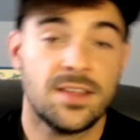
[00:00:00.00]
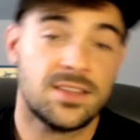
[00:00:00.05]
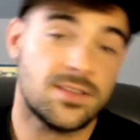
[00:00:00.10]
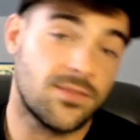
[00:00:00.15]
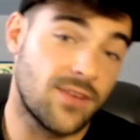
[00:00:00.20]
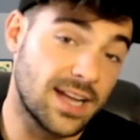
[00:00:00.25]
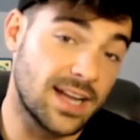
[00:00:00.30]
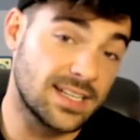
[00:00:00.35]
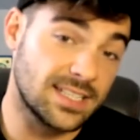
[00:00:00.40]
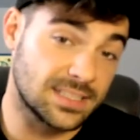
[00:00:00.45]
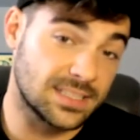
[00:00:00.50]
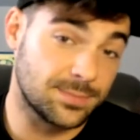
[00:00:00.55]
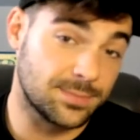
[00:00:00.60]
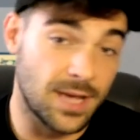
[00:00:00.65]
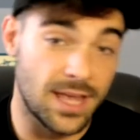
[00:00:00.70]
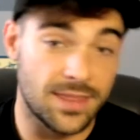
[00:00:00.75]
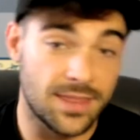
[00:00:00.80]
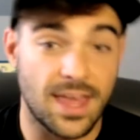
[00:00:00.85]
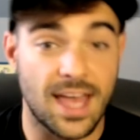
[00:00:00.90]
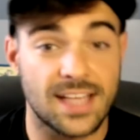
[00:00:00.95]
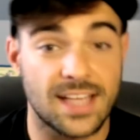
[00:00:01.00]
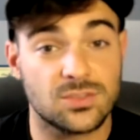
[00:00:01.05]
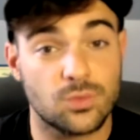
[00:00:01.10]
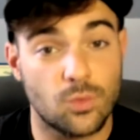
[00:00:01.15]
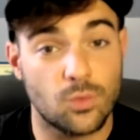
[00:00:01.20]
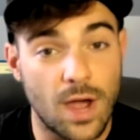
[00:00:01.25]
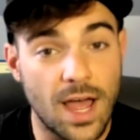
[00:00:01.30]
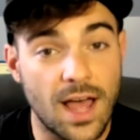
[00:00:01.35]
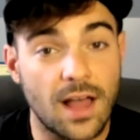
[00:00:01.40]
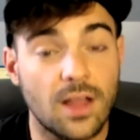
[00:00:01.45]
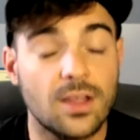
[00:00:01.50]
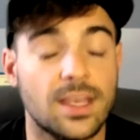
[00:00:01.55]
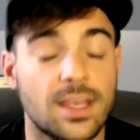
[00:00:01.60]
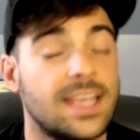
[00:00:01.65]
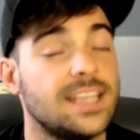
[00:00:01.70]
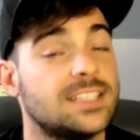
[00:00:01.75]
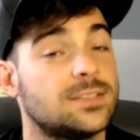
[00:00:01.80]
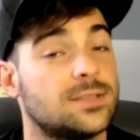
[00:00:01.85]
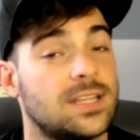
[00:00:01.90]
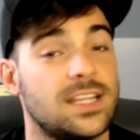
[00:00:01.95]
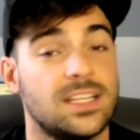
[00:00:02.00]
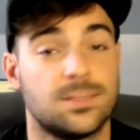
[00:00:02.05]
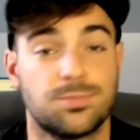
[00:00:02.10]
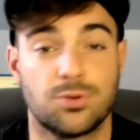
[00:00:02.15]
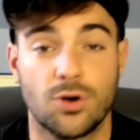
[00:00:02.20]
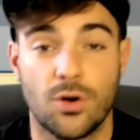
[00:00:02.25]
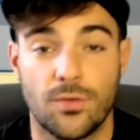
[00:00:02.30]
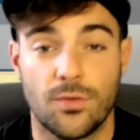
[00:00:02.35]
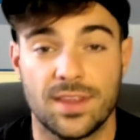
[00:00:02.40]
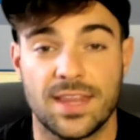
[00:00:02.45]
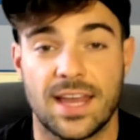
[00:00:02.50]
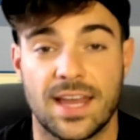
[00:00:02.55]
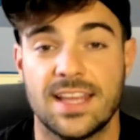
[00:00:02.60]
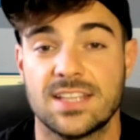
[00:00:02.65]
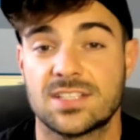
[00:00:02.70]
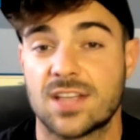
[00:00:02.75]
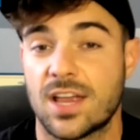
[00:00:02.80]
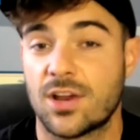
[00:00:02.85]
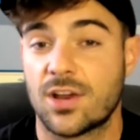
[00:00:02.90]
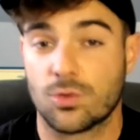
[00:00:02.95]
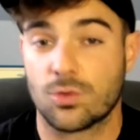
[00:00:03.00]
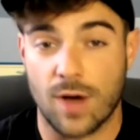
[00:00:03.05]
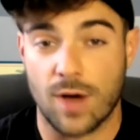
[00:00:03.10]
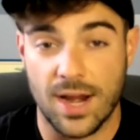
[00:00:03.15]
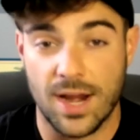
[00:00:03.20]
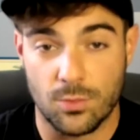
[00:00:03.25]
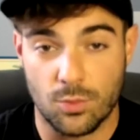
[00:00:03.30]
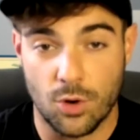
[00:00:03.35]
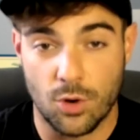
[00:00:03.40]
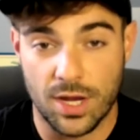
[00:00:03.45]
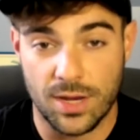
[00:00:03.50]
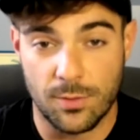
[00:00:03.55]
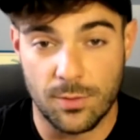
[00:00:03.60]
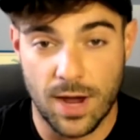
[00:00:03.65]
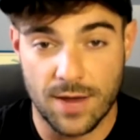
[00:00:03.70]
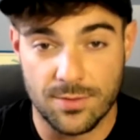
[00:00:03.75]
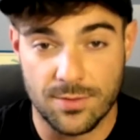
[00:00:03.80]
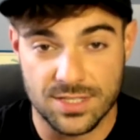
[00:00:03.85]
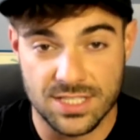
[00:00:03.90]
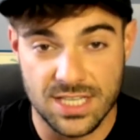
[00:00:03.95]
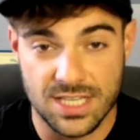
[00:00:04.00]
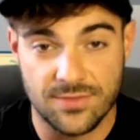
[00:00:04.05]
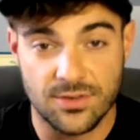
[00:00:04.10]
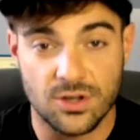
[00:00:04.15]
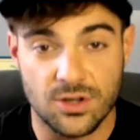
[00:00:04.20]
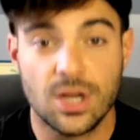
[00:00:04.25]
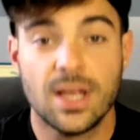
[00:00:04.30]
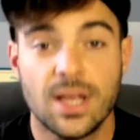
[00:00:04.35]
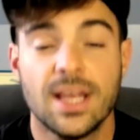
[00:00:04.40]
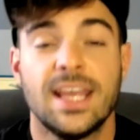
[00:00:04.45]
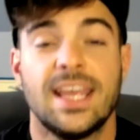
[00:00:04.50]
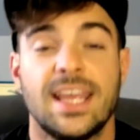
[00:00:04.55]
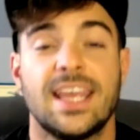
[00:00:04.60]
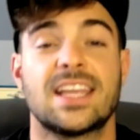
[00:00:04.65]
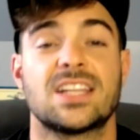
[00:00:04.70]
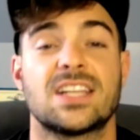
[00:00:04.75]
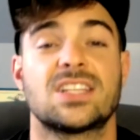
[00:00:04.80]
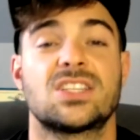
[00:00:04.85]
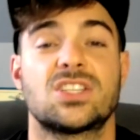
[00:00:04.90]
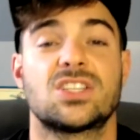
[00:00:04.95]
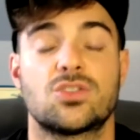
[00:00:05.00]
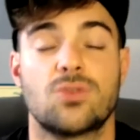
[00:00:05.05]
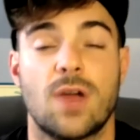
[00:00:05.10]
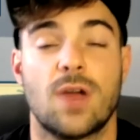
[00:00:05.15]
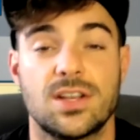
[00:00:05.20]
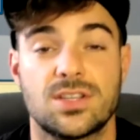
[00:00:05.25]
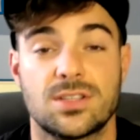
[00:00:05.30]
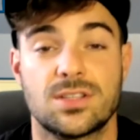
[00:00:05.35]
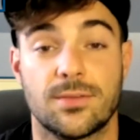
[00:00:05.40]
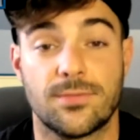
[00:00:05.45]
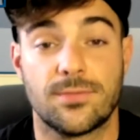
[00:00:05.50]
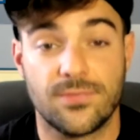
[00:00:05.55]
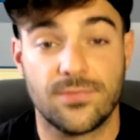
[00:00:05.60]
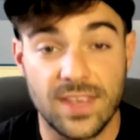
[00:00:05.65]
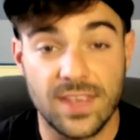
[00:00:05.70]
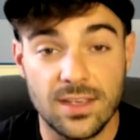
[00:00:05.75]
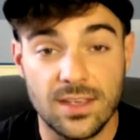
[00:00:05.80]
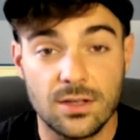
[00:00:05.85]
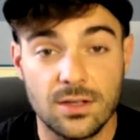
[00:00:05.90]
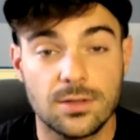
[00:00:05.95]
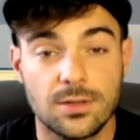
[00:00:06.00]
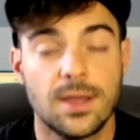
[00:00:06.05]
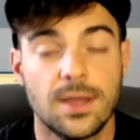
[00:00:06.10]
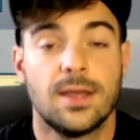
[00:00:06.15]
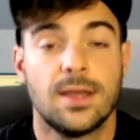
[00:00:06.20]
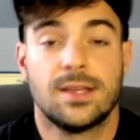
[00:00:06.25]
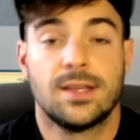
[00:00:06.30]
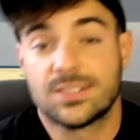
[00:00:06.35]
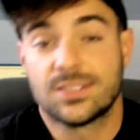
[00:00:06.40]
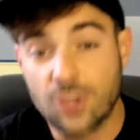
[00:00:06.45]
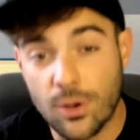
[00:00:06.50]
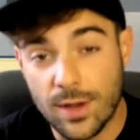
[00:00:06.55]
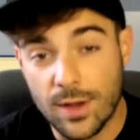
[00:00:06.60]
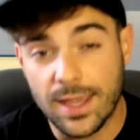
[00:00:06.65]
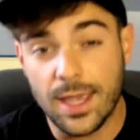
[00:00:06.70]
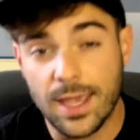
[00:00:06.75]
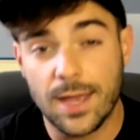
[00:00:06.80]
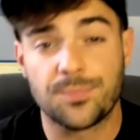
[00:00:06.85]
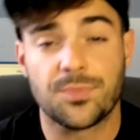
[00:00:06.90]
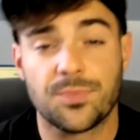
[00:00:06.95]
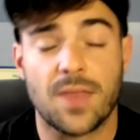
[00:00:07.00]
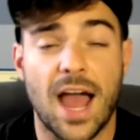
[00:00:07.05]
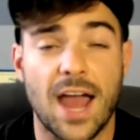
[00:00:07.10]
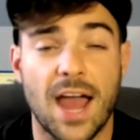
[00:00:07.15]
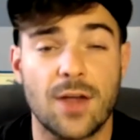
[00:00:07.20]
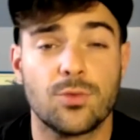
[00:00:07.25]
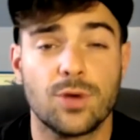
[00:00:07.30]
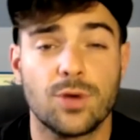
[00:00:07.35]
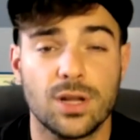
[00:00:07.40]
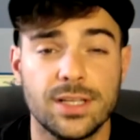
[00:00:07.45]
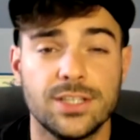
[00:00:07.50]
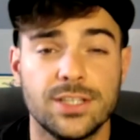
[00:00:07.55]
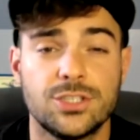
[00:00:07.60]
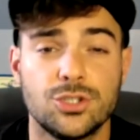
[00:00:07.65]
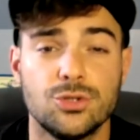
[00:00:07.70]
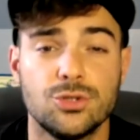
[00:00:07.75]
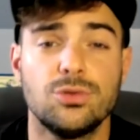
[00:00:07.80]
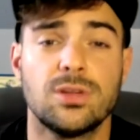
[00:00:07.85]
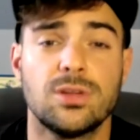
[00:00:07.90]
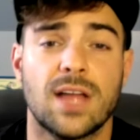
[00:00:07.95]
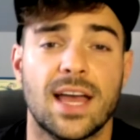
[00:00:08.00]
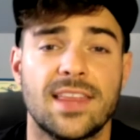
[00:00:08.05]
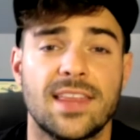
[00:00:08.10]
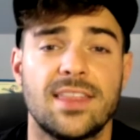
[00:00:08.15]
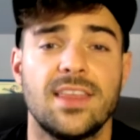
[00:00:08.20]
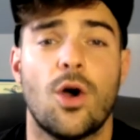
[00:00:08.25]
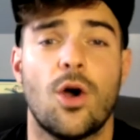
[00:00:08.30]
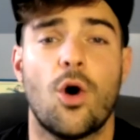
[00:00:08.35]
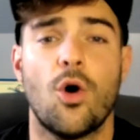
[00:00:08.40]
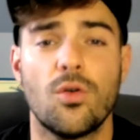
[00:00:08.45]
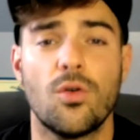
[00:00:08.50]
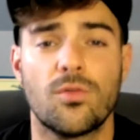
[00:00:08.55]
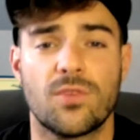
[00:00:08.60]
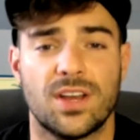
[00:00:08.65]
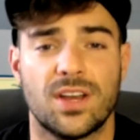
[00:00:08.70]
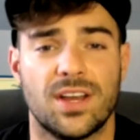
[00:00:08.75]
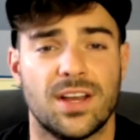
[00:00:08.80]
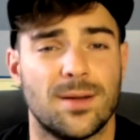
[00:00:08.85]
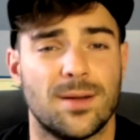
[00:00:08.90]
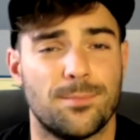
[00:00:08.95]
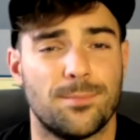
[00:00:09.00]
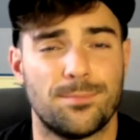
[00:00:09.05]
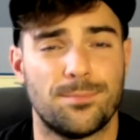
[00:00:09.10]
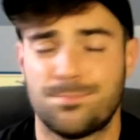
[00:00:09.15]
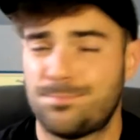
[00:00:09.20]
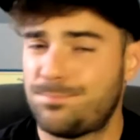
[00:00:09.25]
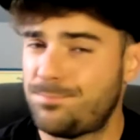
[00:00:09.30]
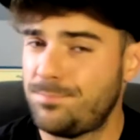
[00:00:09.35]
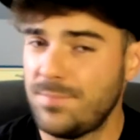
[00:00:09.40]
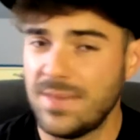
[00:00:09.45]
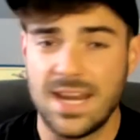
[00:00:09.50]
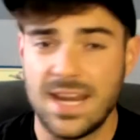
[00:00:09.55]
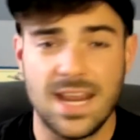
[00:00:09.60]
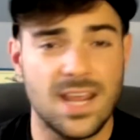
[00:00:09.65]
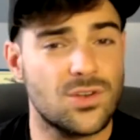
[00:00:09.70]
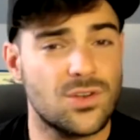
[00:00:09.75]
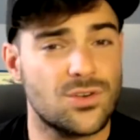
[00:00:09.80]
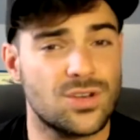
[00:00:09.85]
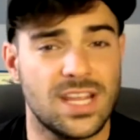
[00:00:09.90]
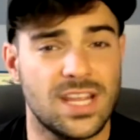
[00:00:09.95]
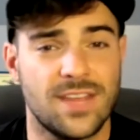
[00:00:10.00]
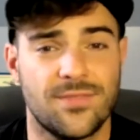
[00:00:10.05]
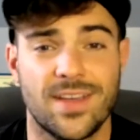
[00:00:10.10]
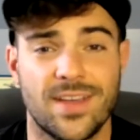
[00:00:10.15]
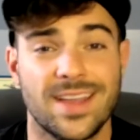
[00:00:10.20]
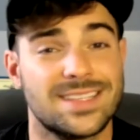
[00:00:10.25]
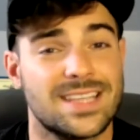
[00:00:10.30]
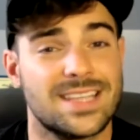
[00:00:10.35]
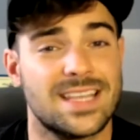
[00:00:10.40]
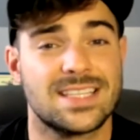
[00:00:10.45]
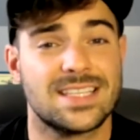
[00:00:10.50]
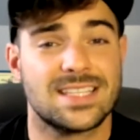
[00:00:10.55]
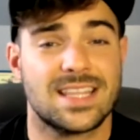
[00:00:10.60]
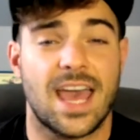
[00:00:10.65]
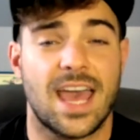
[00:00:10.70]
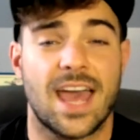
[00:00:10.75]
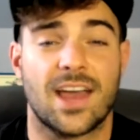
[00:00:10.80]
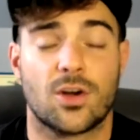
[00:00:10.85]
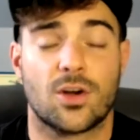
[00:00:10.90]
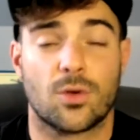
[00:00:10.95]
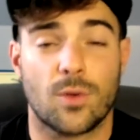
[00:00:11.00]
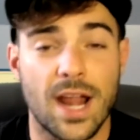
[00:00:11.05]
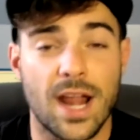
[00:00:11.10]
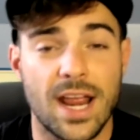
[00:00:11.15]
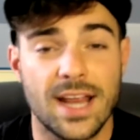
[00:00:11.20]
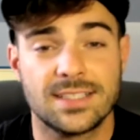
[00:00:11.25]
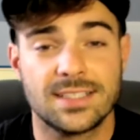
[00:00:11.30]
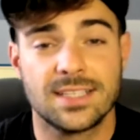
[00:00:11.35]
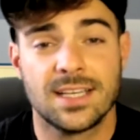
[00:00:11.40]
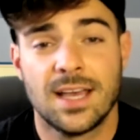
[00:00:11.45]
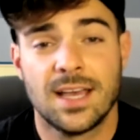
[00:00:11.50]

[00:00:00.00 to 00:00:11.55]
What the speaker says: Devonta Smith as well. He's proving that he is a great rookie wide receiver. He can stretch the field. So again, I really do like the over here. Neither defense is that great.